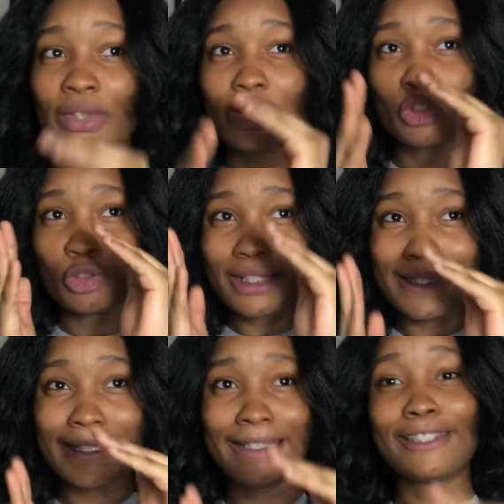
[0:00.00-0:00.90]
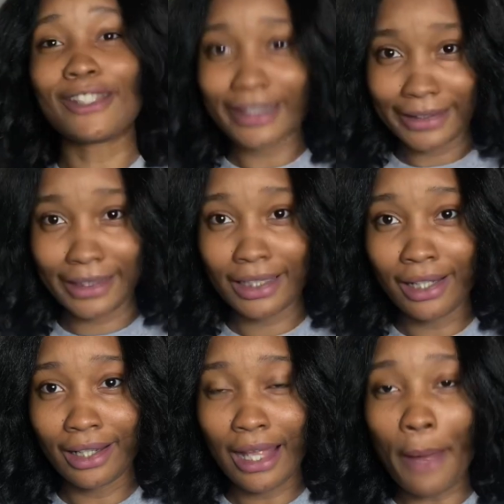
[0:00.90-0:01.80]
strategically
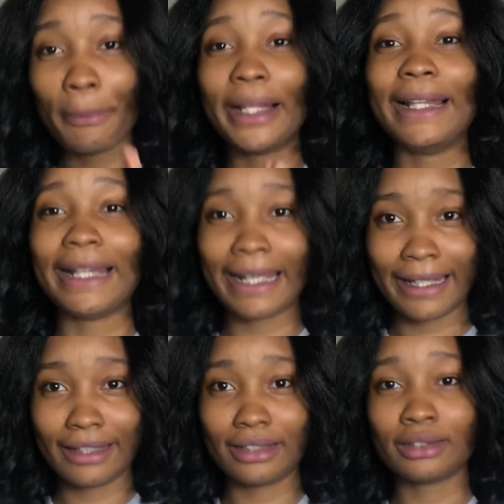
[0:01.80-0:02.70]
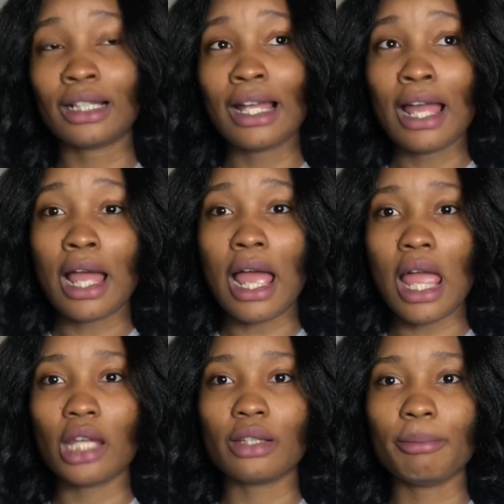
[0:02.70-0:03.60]
plan,
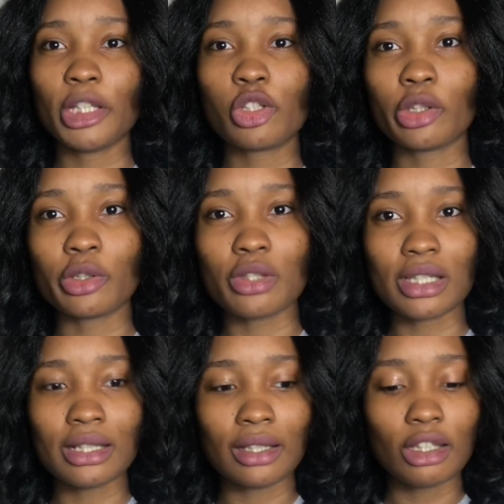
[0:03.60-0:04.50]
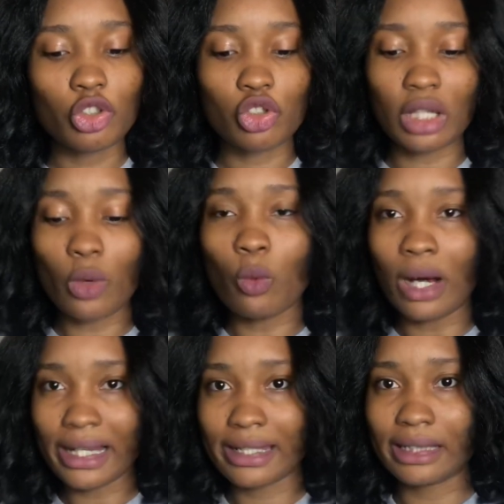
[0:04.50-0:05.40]
and make sure you're using each day
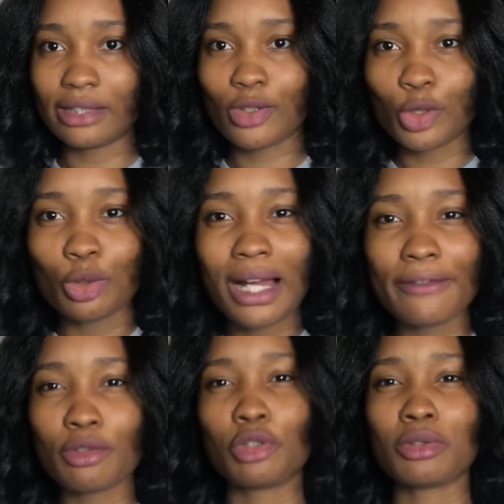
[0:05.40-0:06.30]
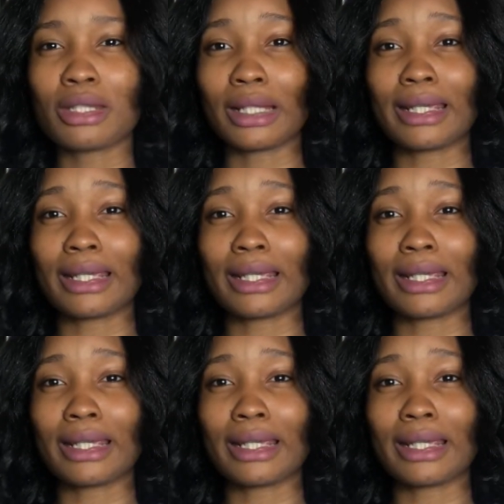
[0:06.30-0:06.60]
wisely, so you don't have to use like